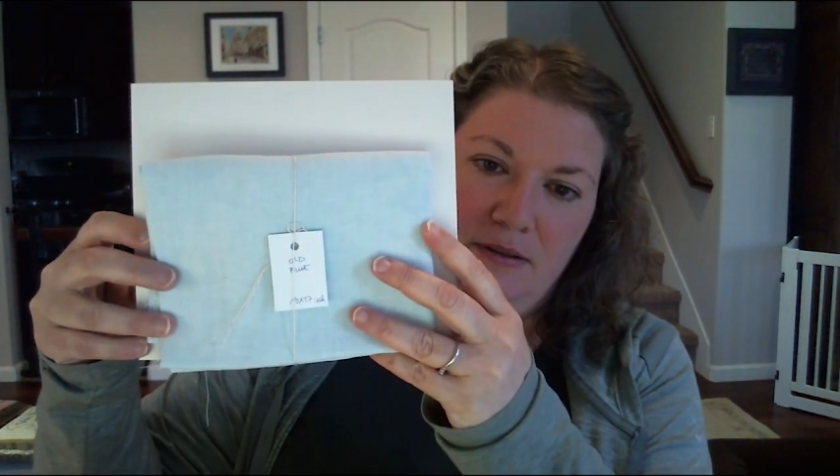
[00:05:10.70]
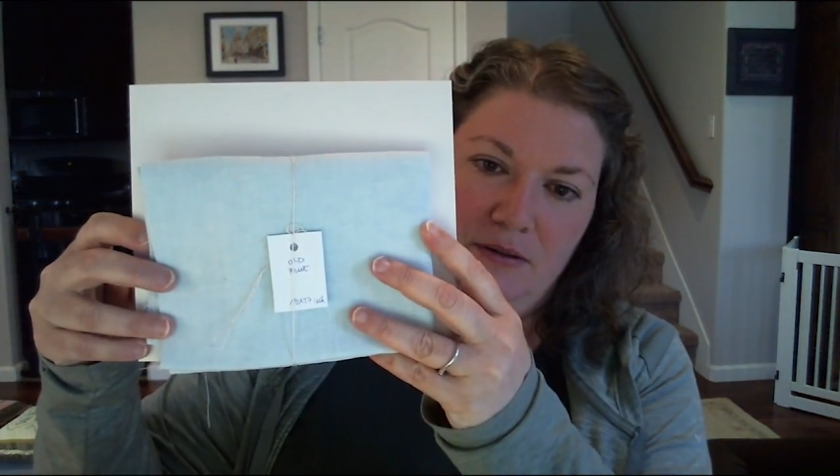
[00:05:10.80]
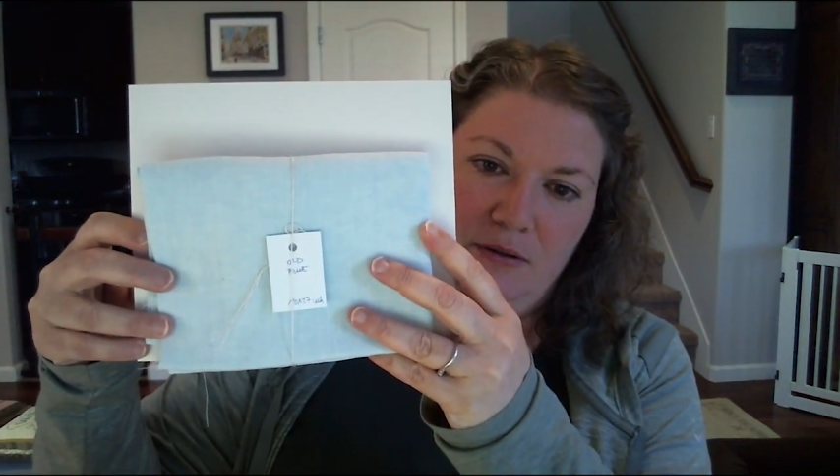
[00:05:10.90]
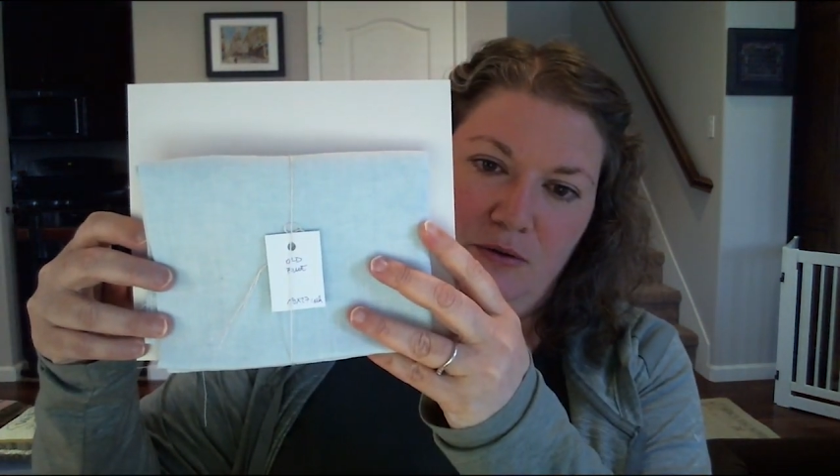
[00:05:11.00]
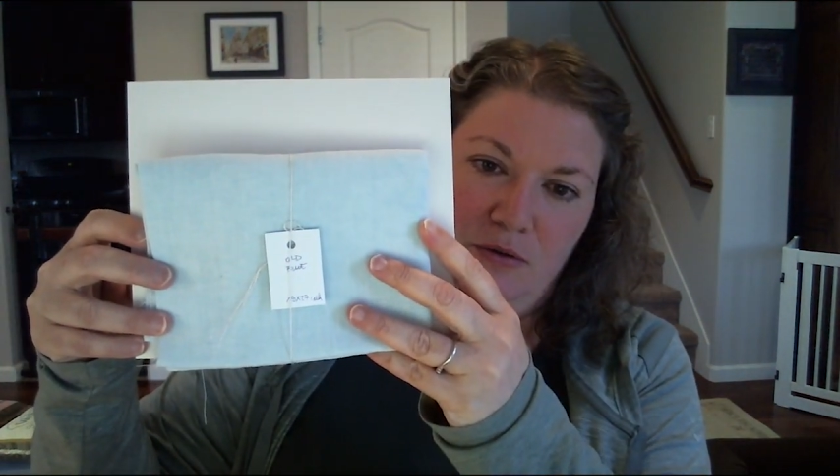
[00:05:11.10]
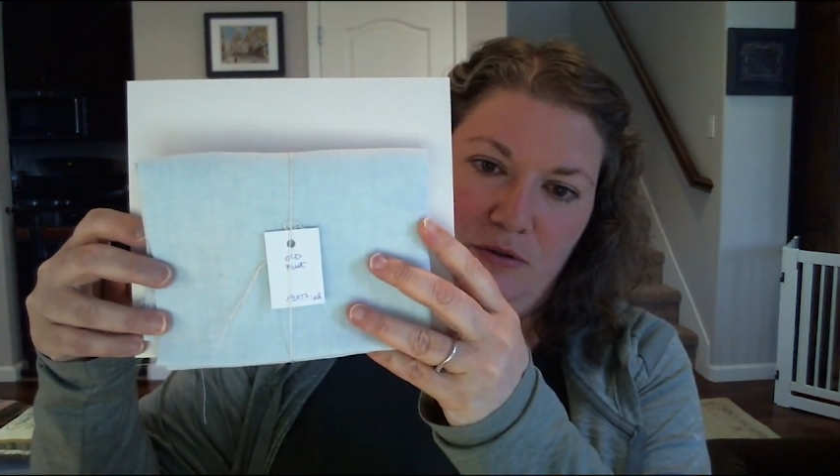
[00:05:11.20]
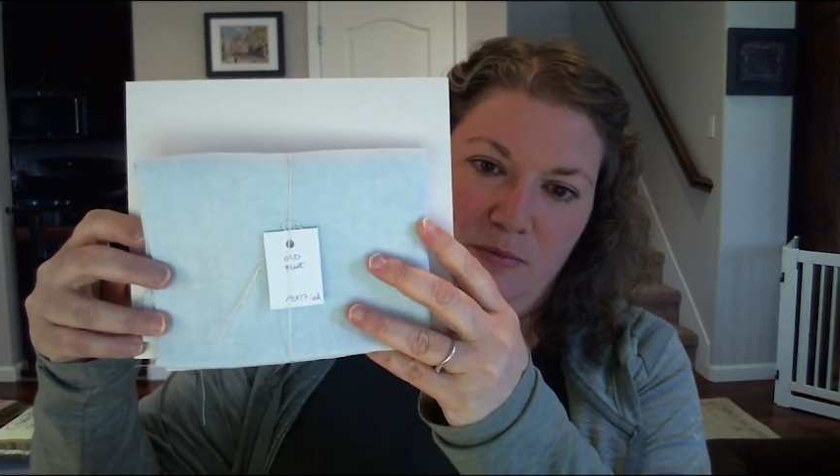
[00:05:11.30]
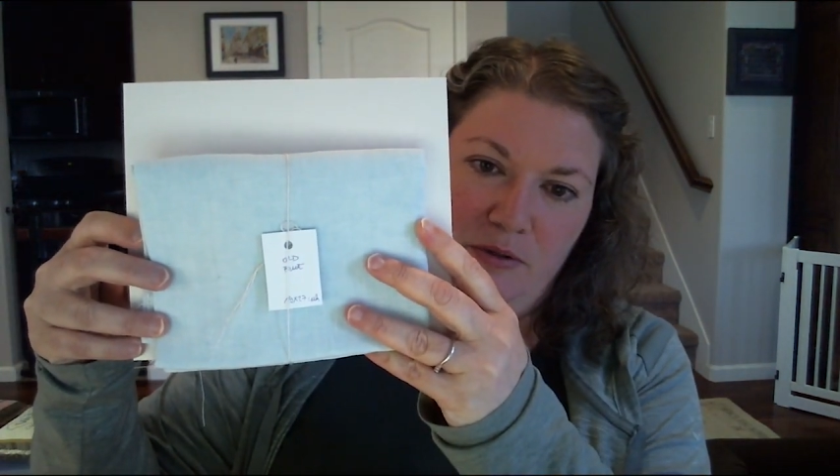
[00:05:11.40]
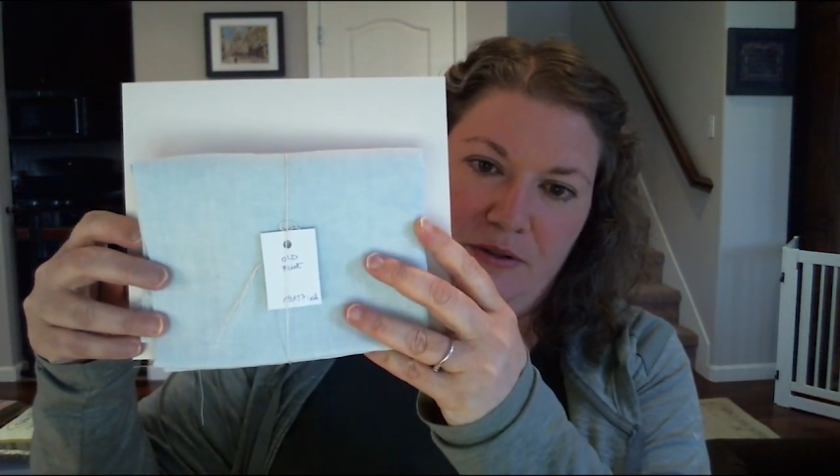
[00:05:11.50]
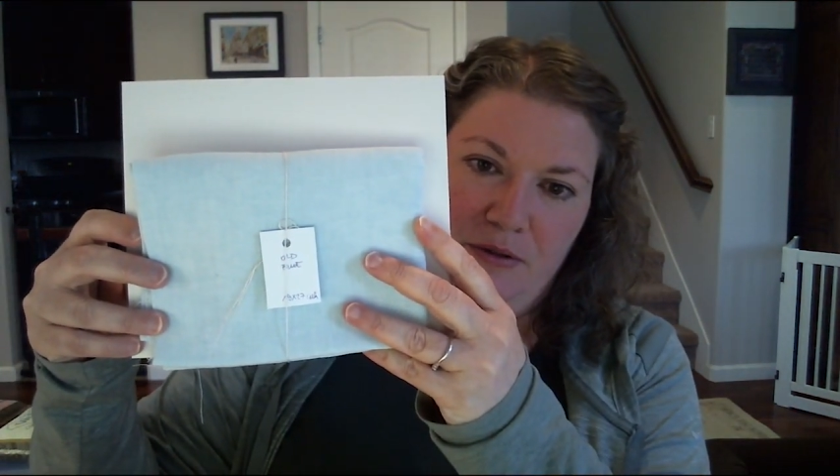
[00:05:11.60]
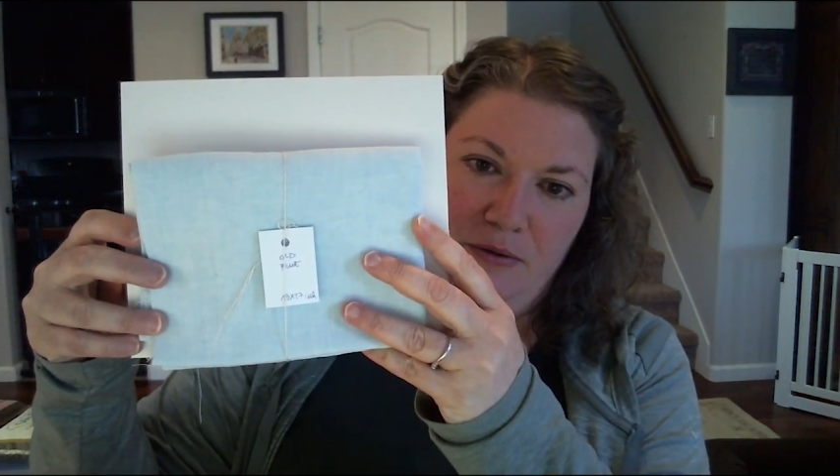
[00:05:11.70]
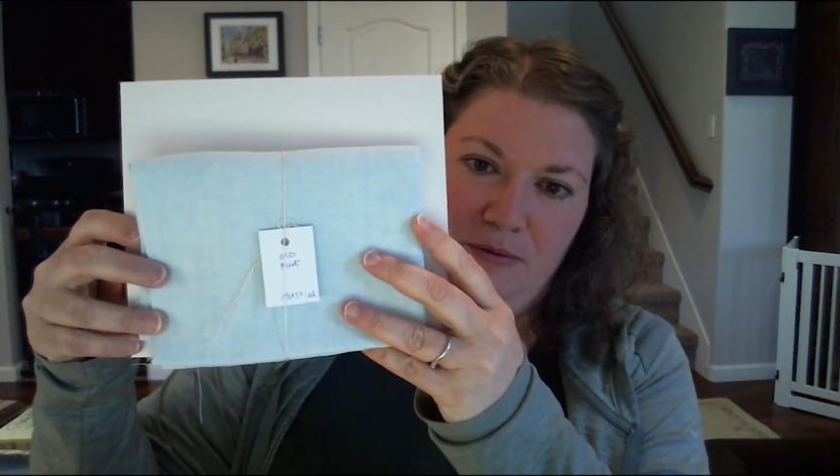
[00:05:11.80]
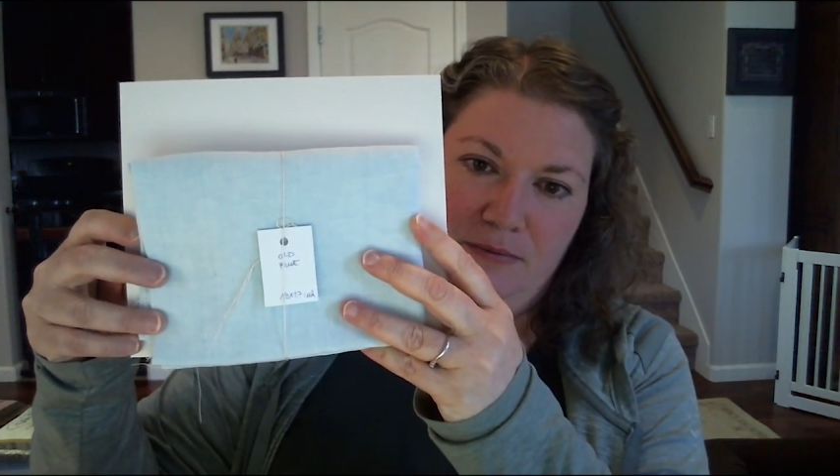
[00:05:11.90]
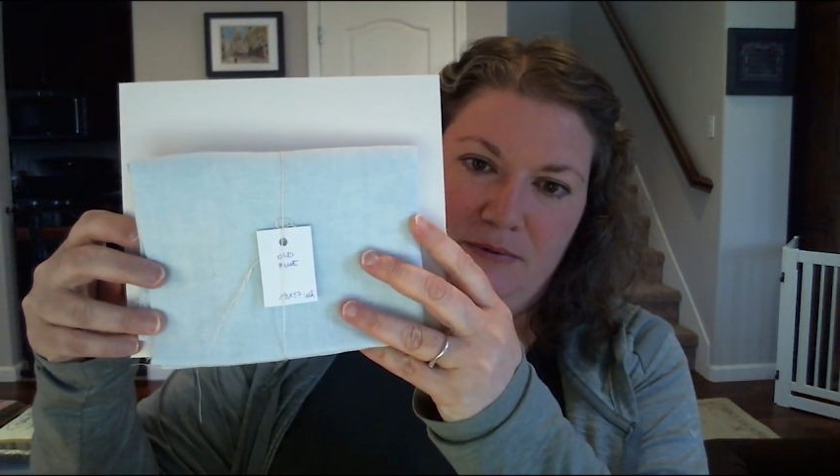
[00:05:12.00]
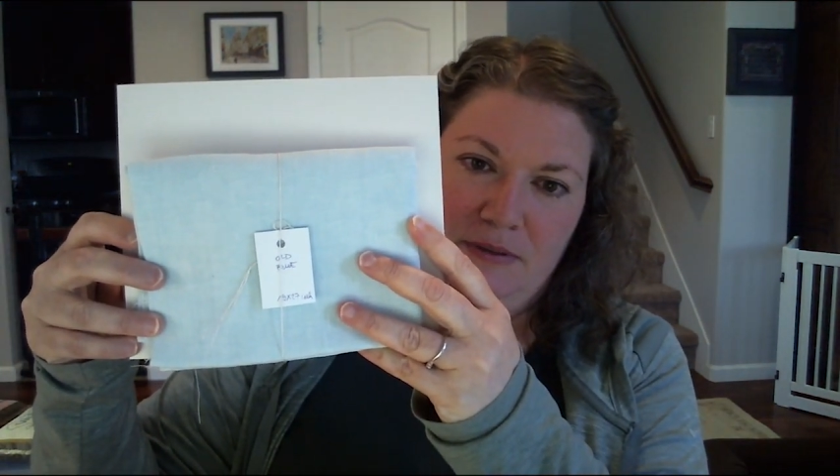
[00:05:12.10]
Old
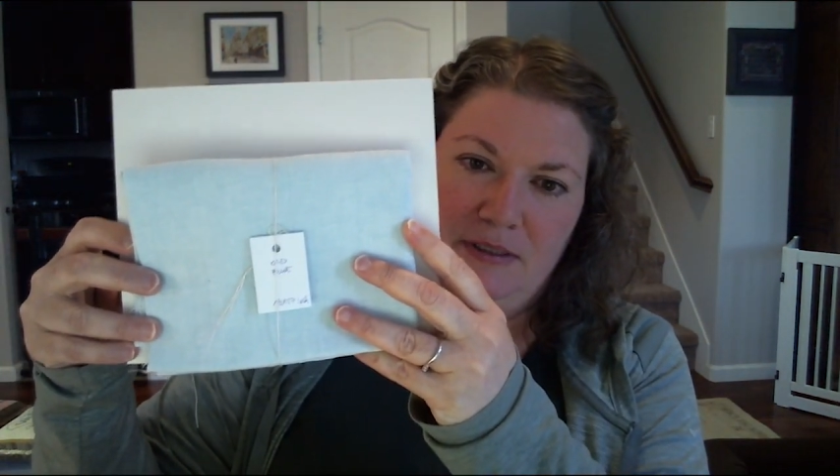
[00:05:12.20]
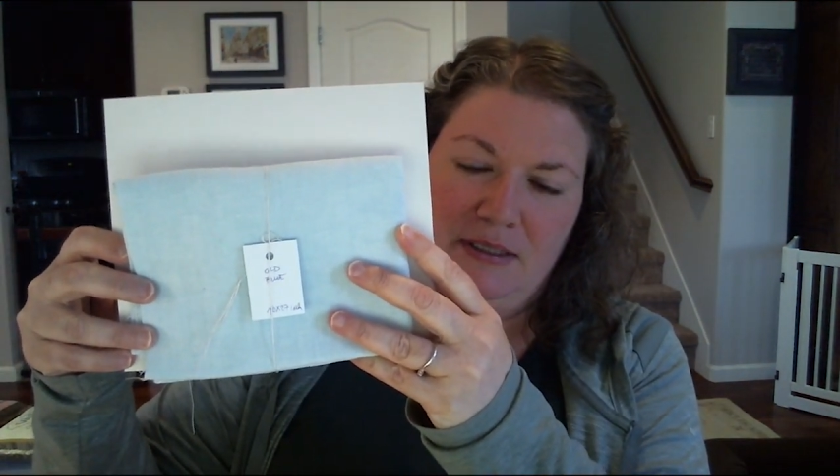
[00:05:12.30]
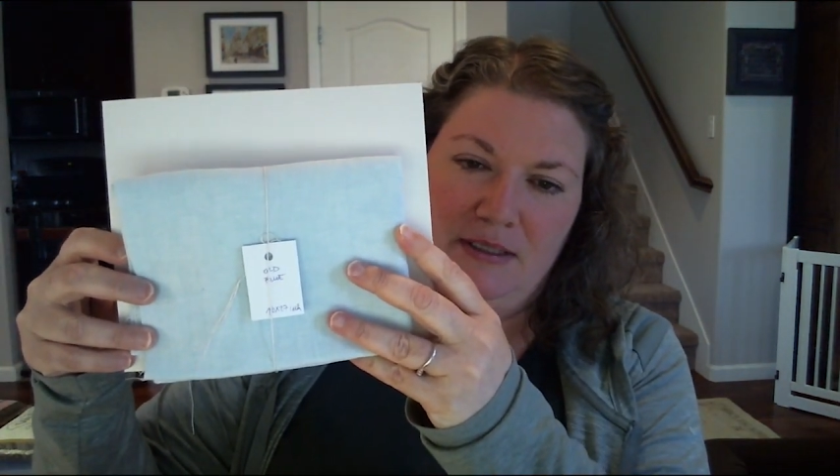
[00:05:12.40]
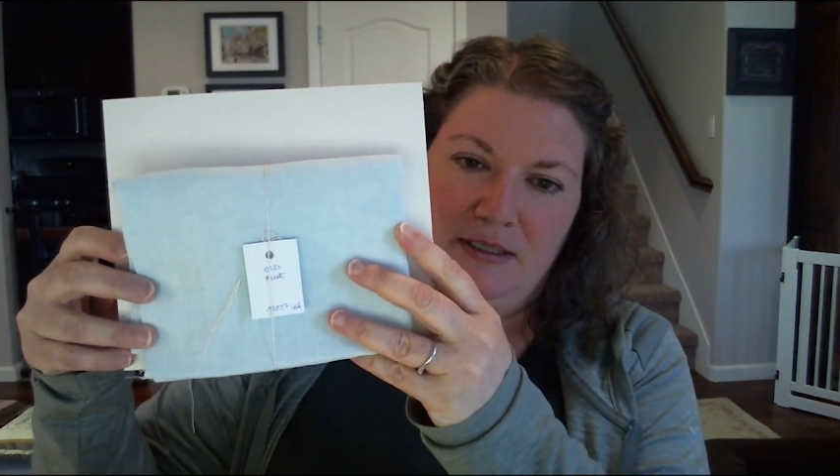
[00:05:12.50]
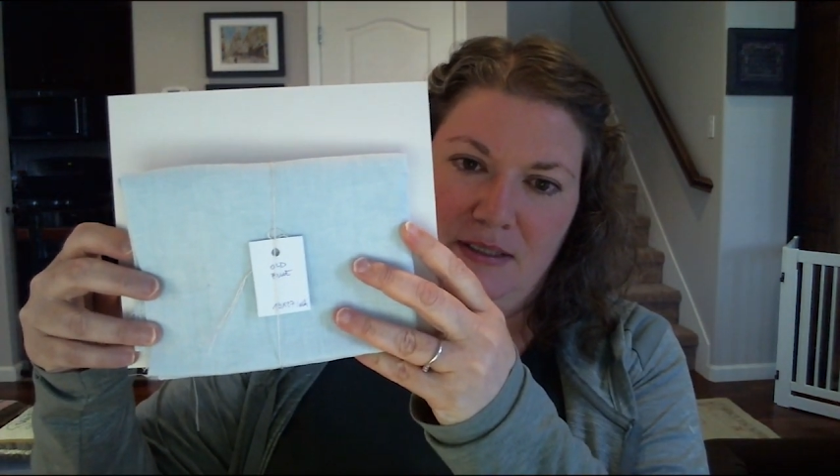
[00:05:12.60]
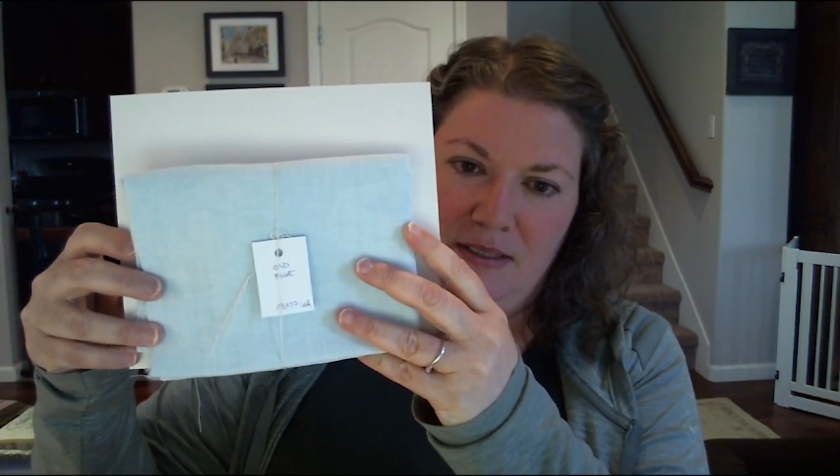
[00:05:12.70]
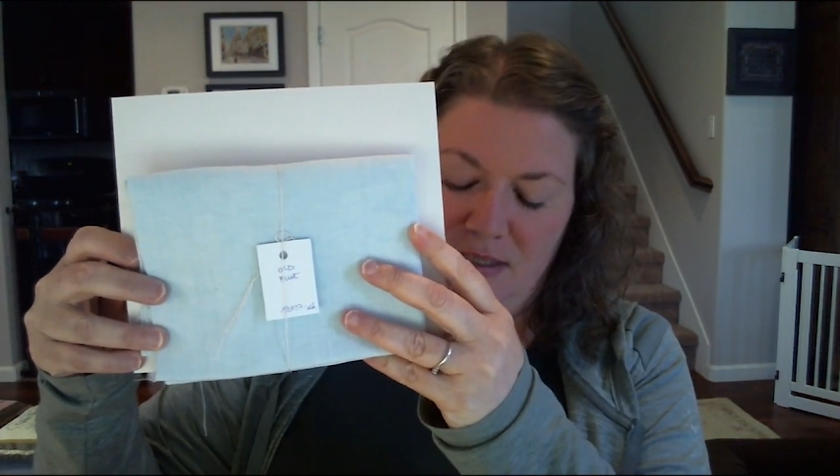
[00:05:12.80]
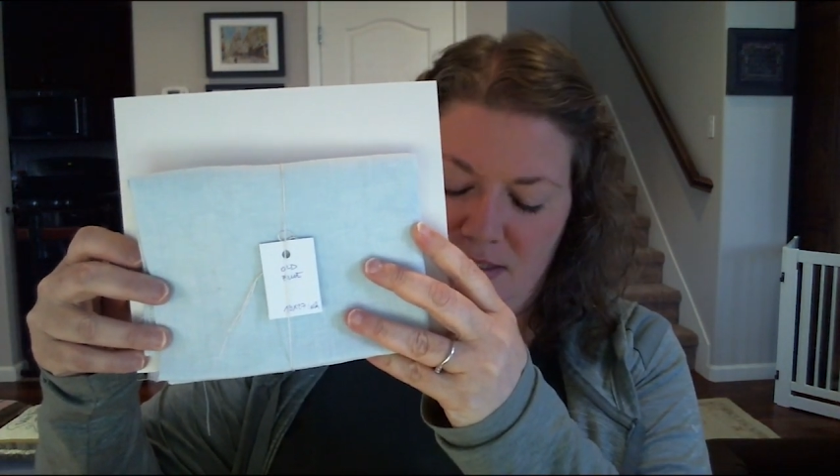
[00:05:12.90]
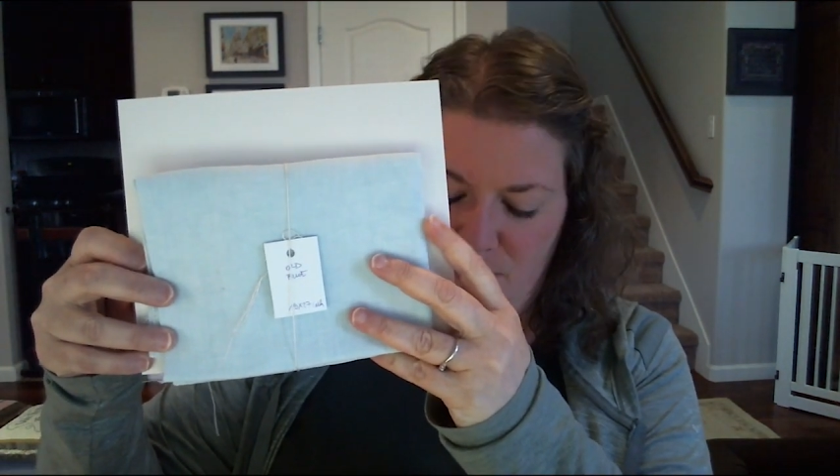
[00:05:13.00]
Blue, nice